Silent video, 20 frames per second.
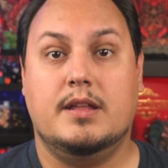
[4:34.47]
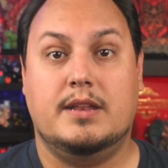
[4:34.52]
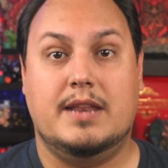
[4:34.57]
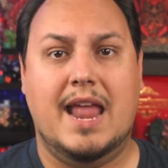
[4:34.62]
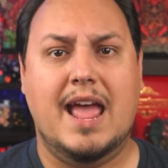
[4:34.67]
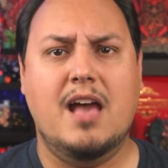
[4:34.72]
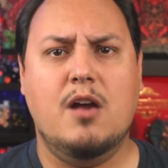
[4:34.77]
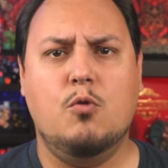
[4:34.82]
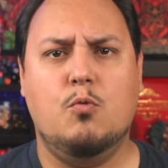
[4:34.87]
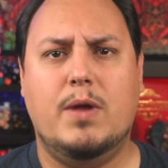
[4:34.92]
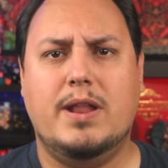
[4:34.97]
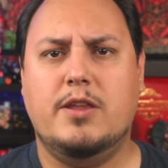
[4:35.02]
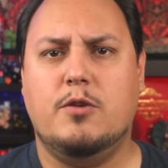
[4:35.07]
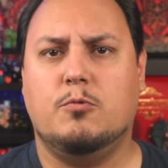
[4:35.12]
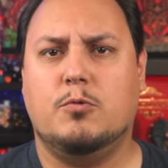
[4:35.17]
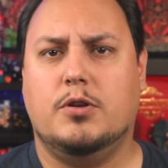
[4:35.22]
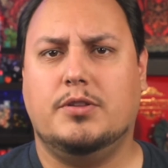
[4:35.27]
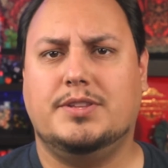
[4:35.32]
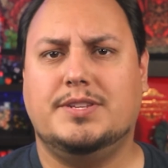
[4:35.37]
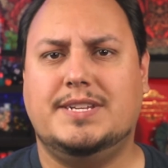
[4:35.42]
Now when you
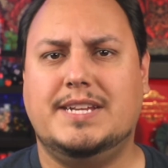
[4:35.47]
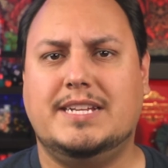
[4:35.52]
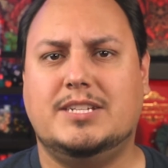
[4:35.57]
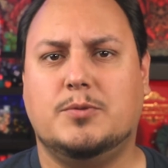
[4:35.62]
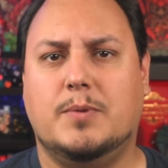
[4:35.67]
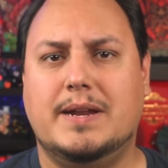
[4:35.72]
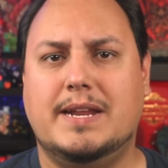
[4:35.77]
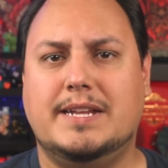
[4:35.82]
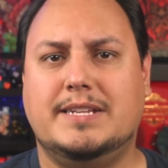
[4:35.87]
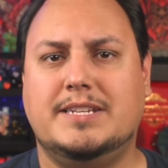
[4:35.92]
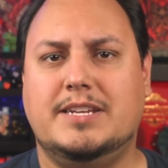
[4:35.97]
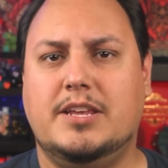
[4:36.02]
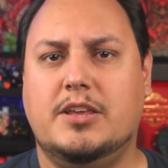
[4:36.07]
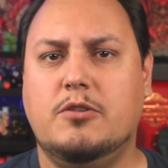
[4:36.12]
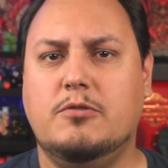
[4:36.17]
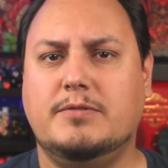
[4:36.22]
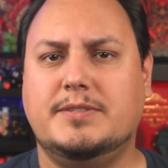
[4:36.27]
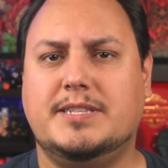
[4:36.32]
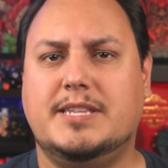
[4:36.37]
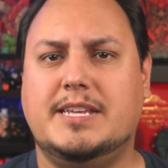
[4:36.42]
roll the d20 to
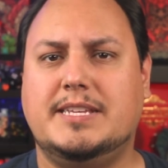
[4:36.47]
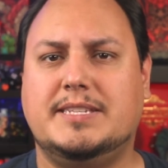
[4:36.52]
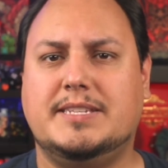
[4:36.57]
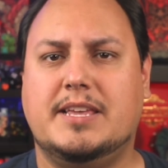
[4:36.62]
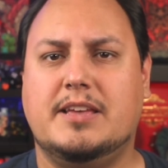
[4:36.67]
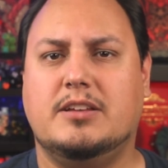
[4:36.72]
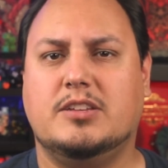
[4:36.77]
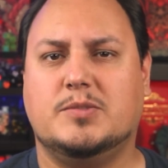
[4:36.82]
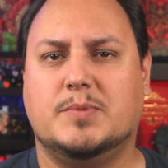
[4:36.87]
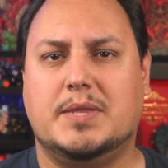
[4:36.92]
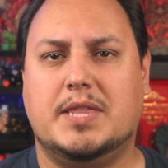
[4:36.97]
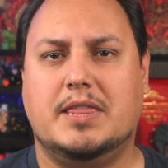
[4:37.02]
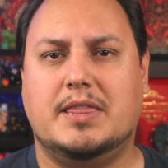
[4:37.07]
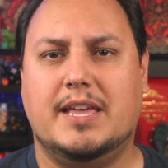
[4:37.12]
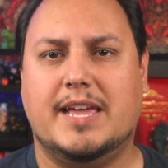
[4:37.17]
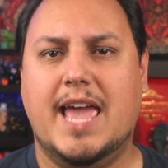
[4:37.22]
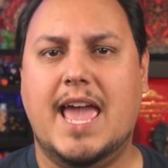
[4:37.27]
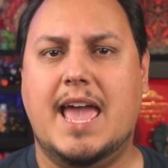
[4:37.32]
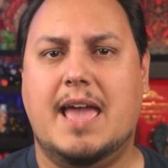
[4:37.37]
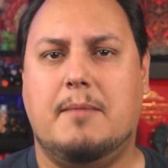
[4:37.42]
use these skills within
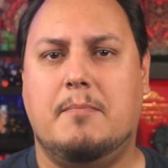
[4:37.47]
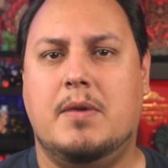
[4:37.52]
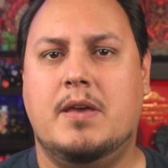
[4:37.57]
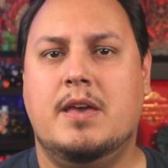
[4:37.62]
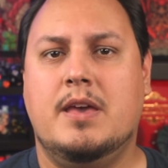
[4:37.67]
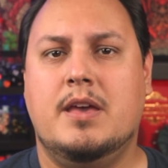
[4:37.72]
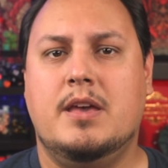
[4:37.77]
the game,